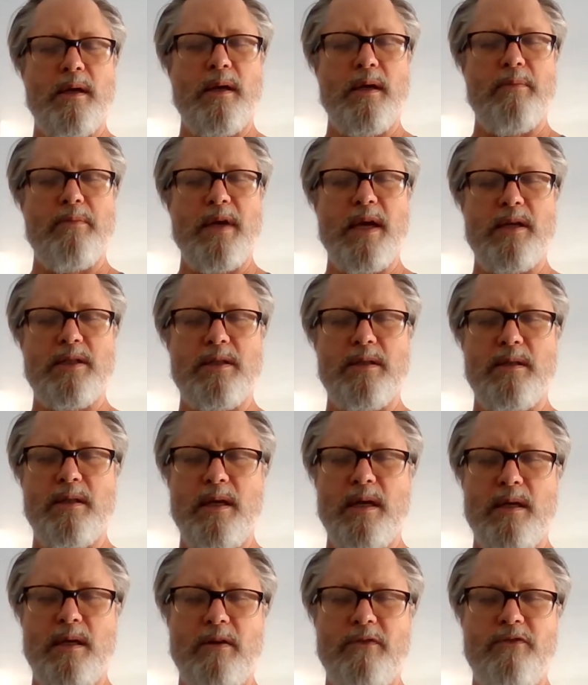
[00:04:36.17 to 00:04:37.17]
Imagine
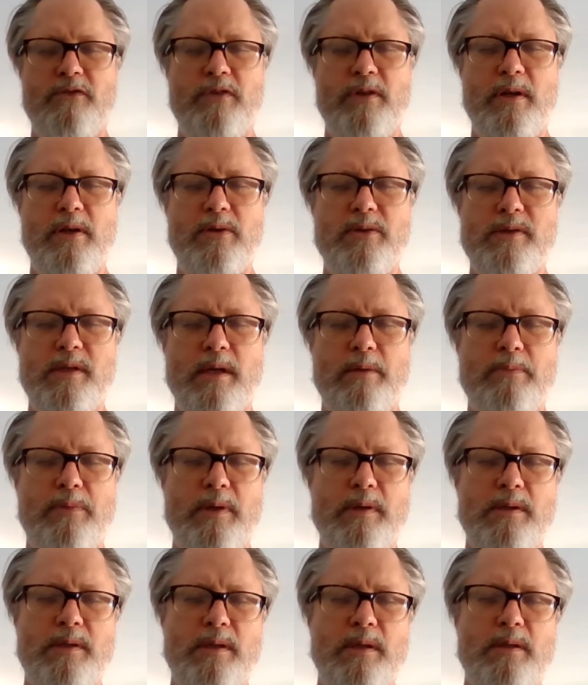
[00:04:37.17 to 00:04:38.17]
that it flows up
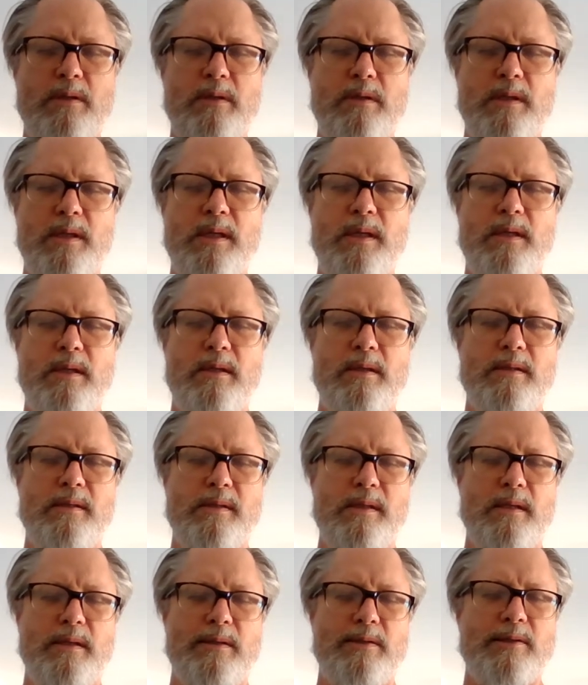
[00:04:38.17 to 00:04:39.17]
into your knees
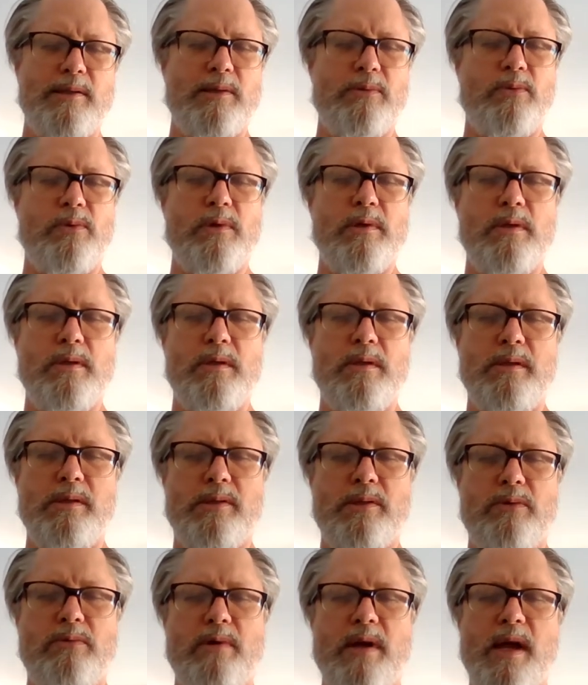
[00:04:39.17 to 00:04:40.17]
and it swirls
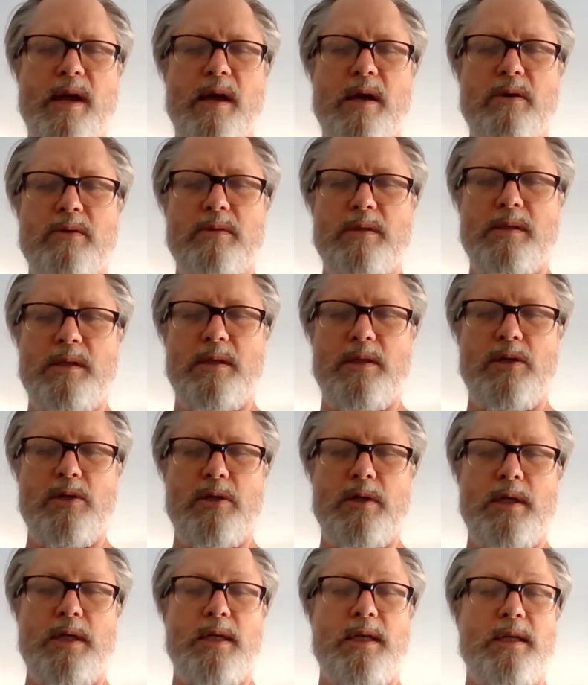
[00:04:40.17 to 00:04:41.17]
around in your
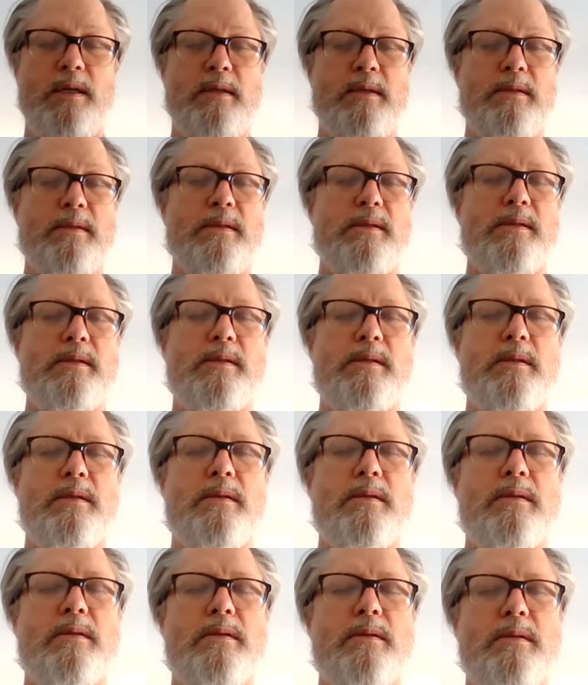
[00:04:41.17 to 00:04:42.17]
knees,
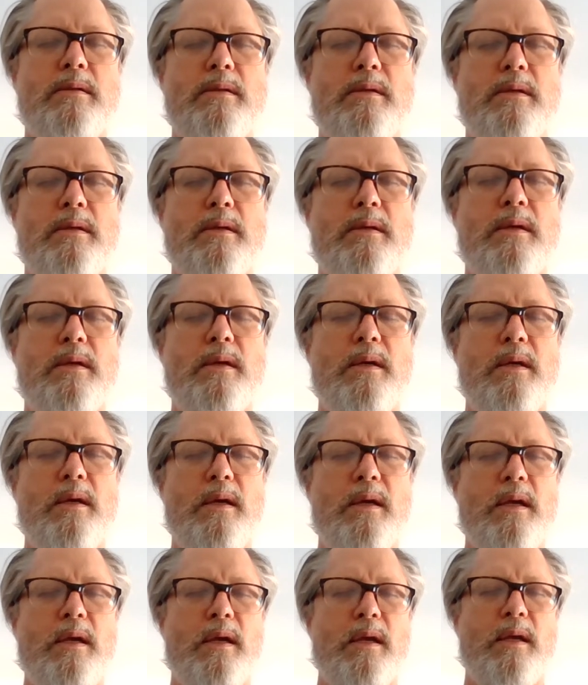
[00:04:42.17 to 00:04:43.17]

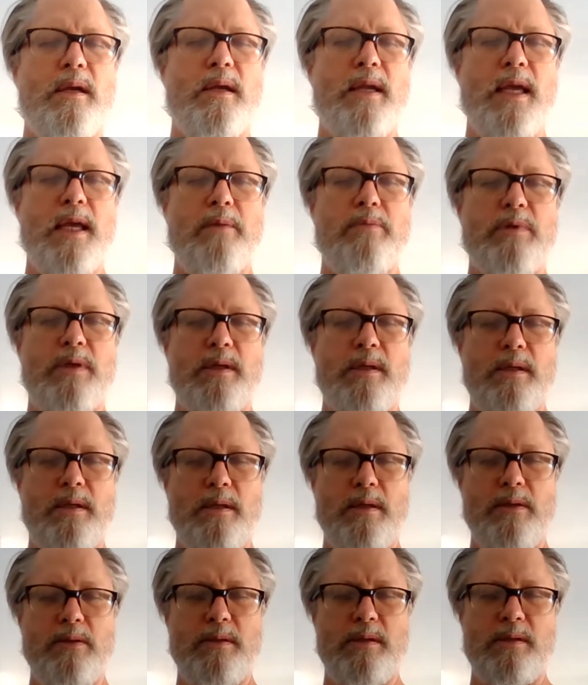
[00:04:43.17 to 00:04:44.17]
enabling
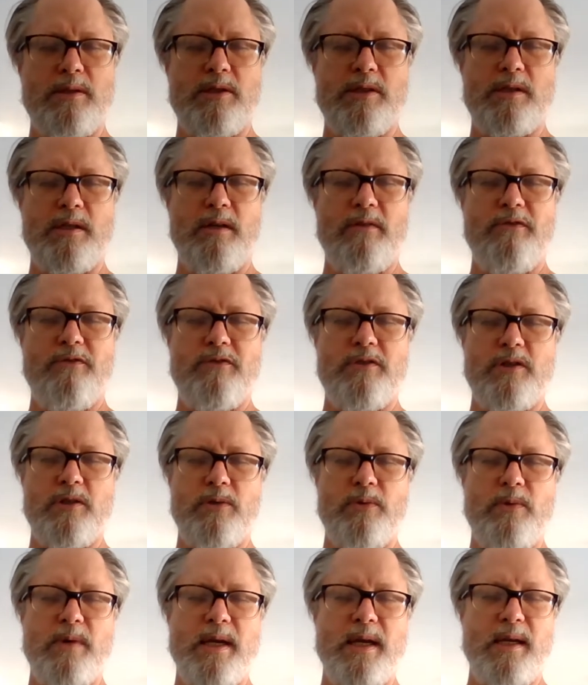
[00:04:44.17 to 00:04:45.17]
you to shift your
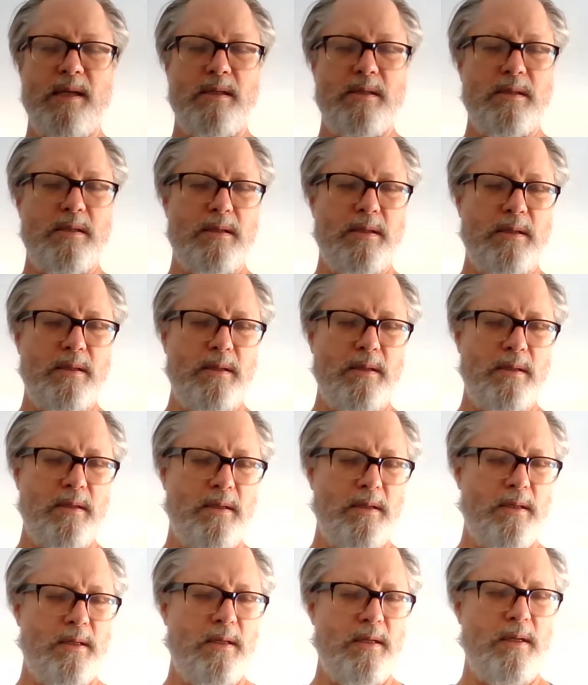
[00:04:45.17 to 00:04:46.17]
weight
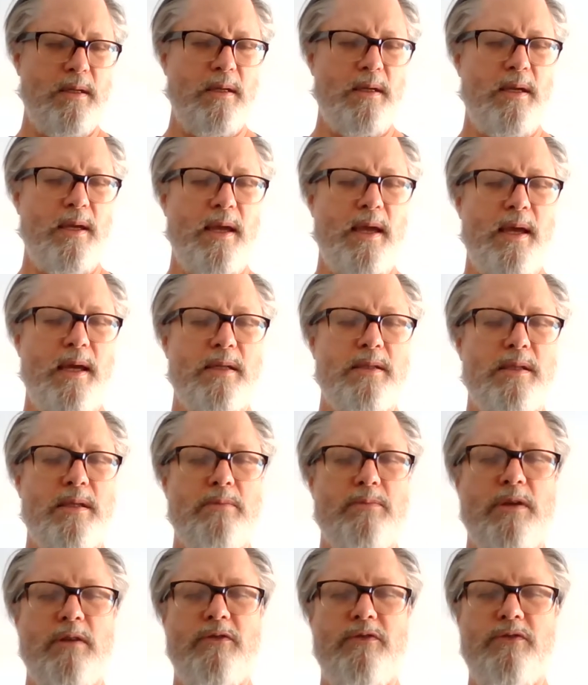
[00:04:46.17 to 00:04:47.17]
and to
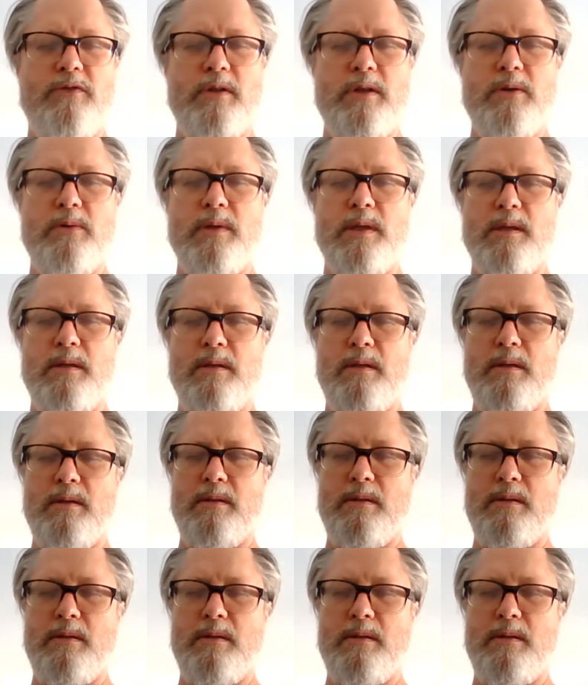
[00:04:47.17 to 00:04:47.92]
be fluid